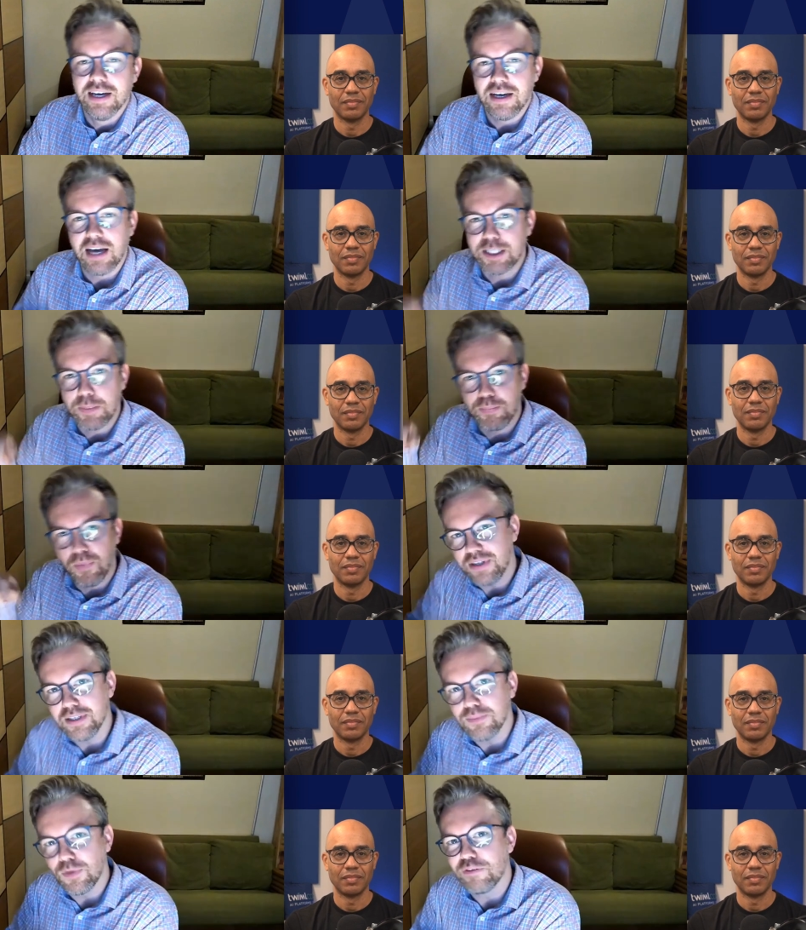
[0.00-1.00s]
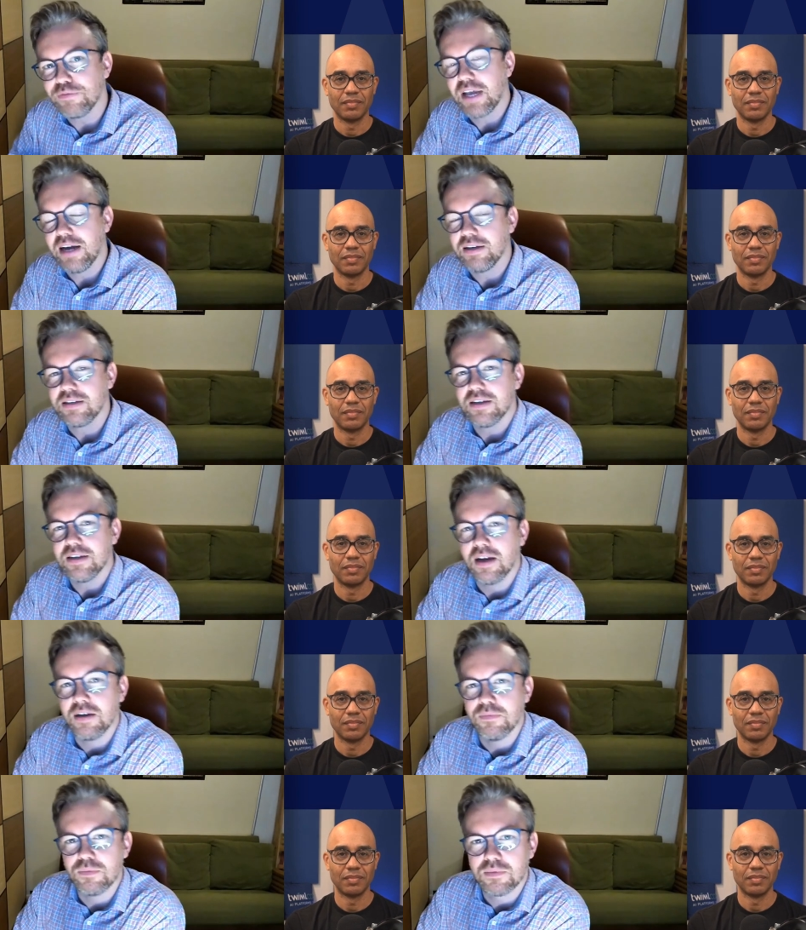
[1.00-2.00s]
Speaker 1: At the bottom of that
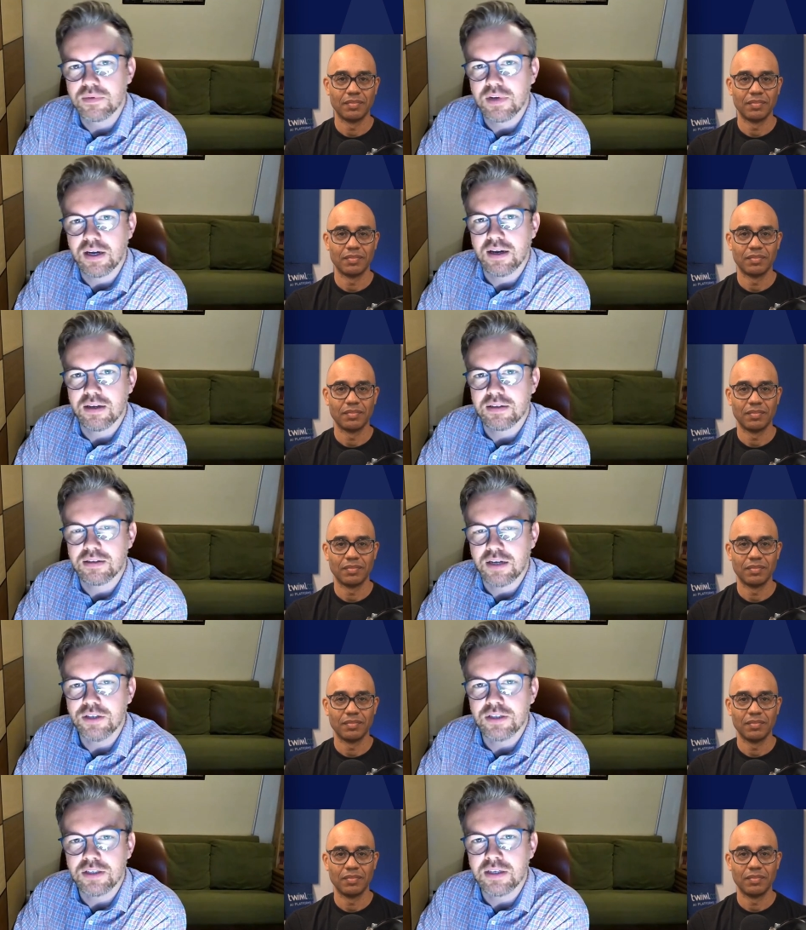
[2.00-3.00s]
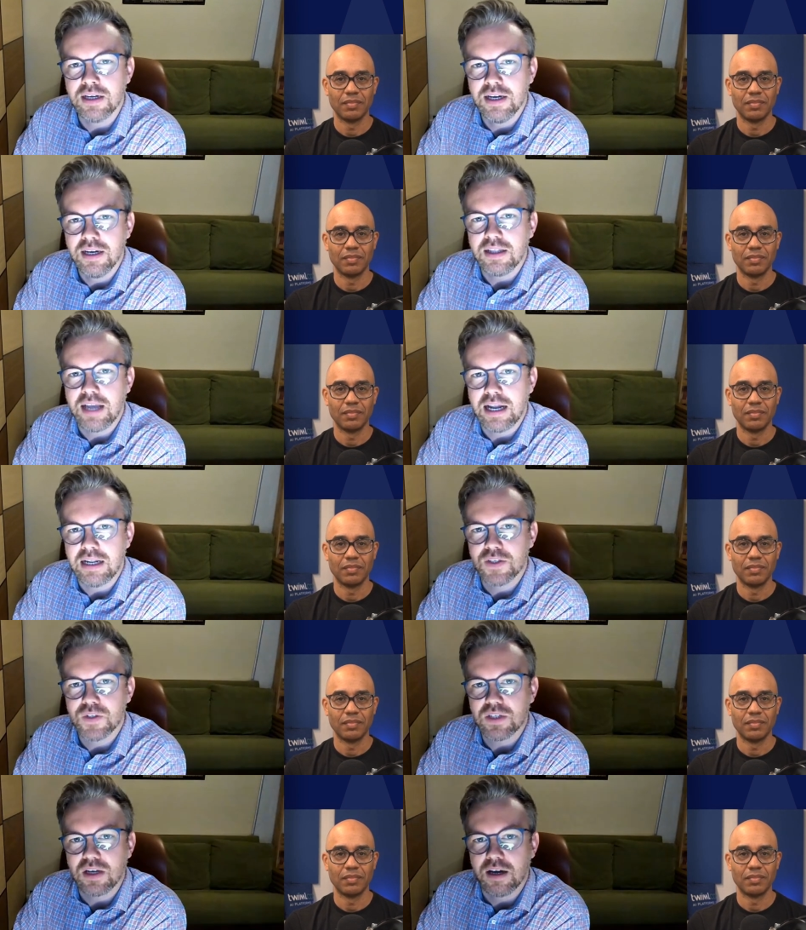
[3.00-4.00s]
um, uh, dungeon, that
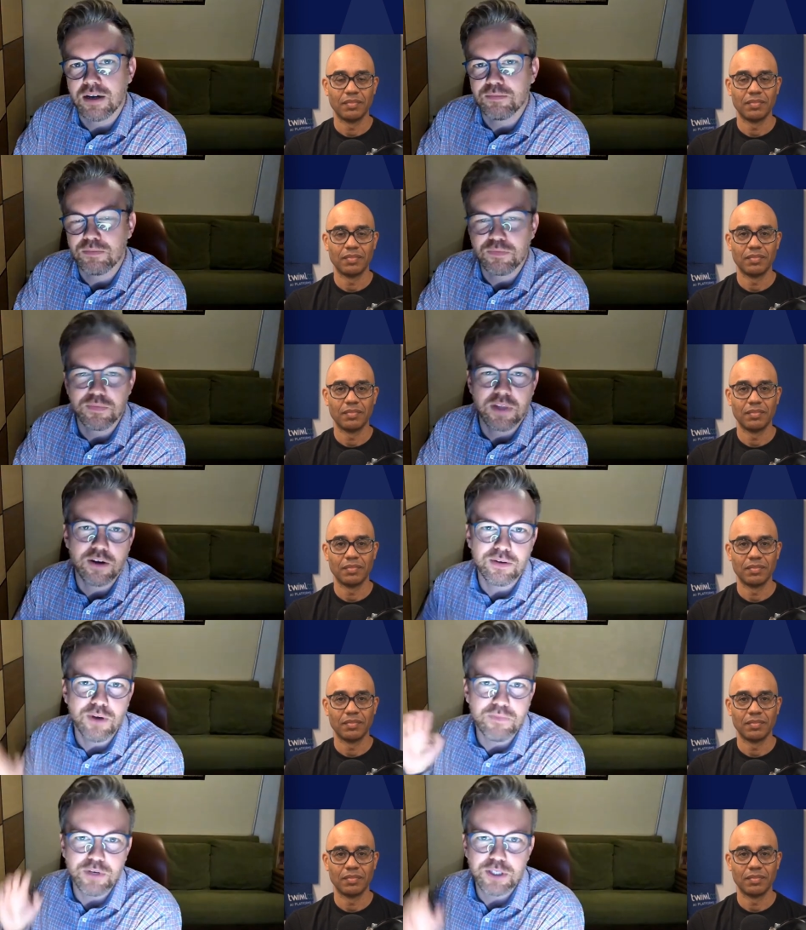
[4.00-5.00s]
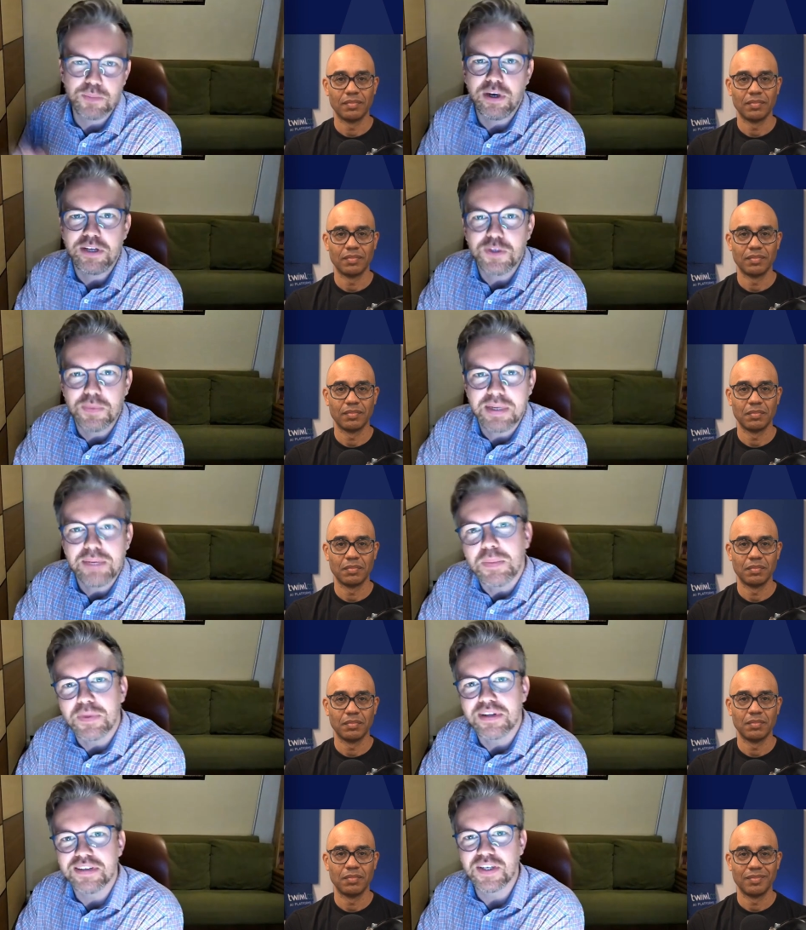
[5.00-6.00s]
is uh, without hopefully spoiling too many
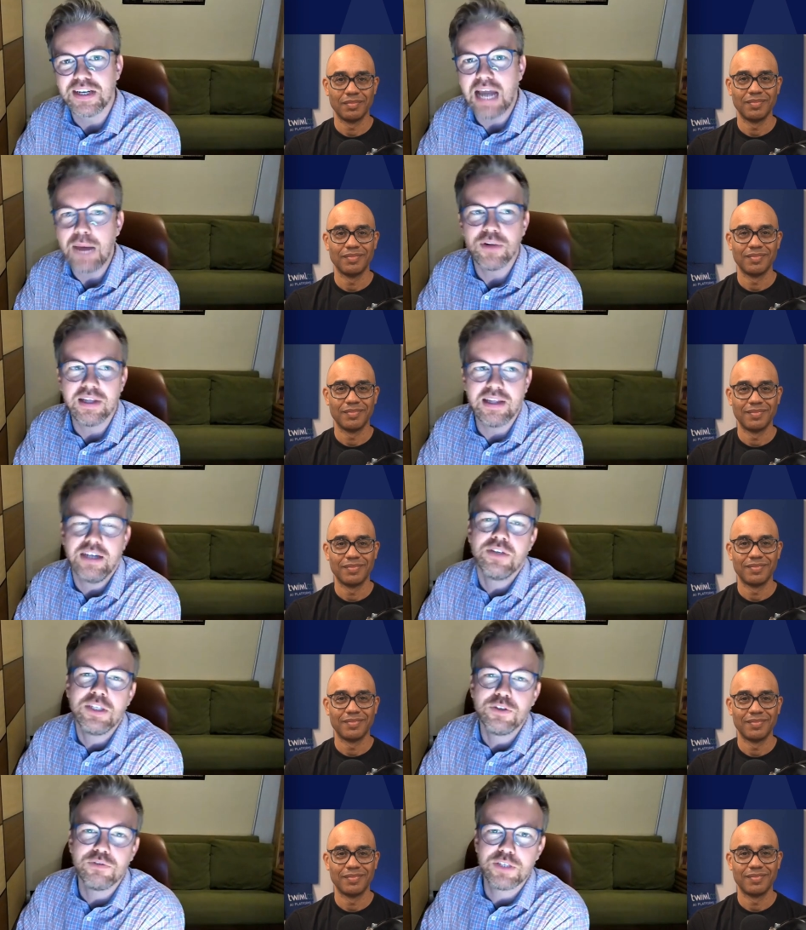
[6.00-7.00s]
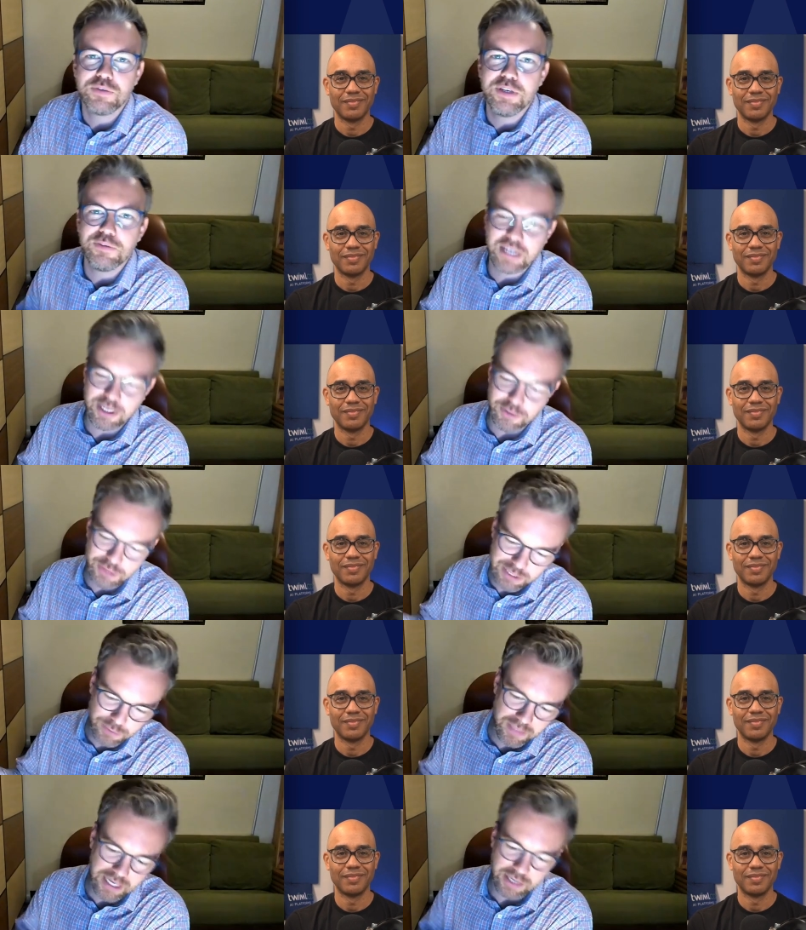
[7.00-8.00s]
people, is an amulet that you need to retrieve, and then you need to
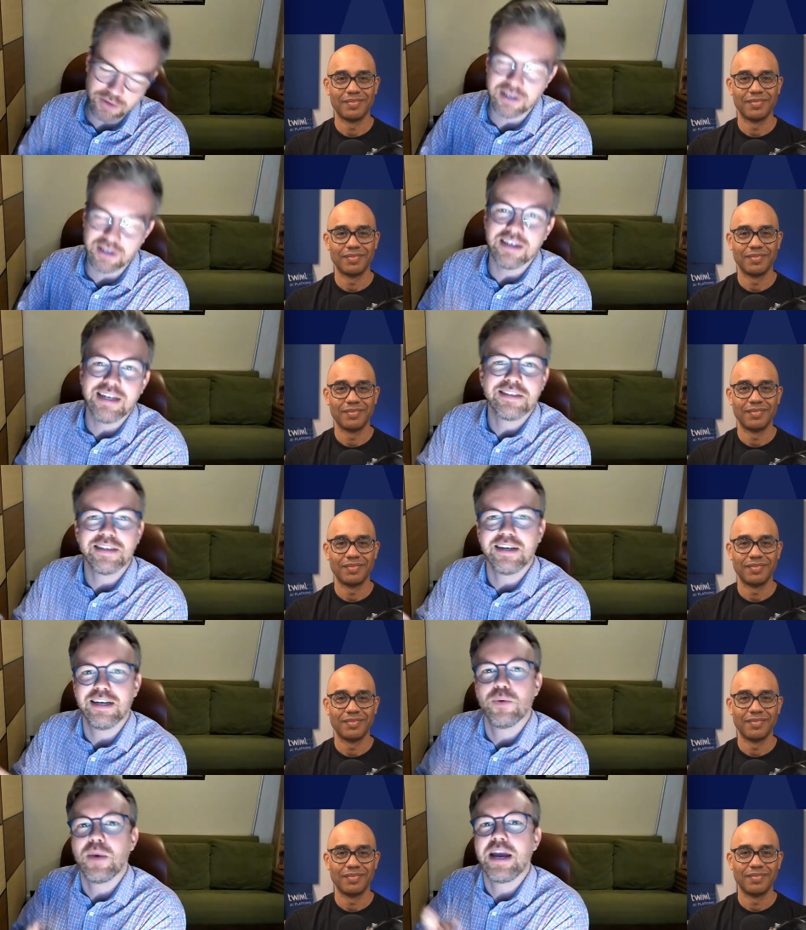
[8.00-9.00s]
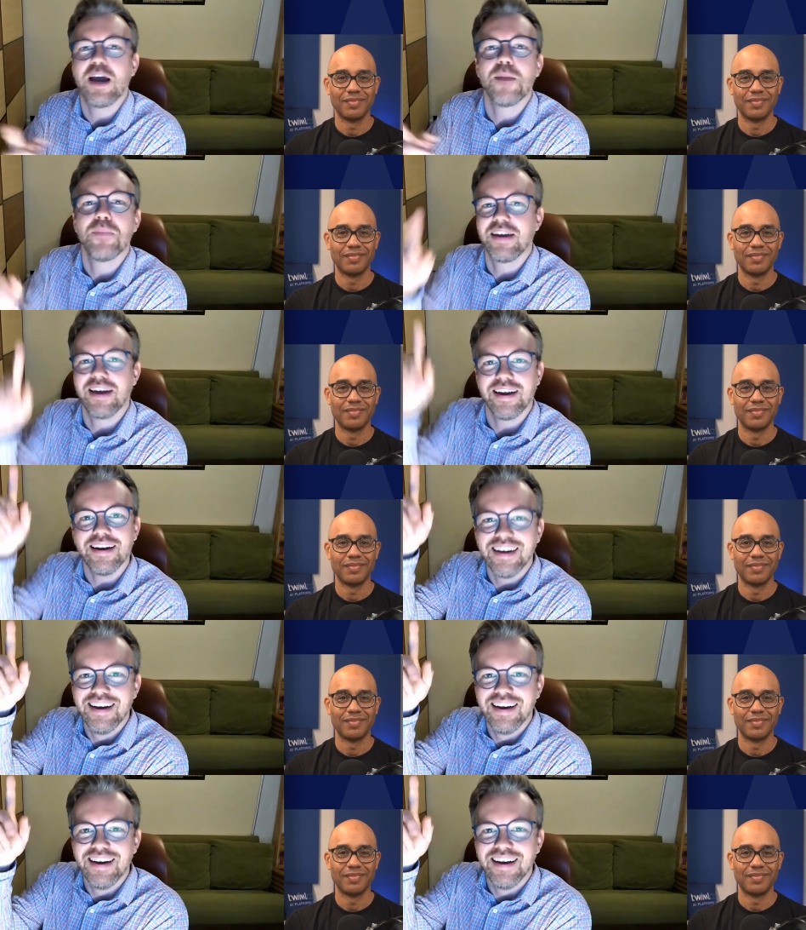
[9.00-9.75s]
make your entire way up again.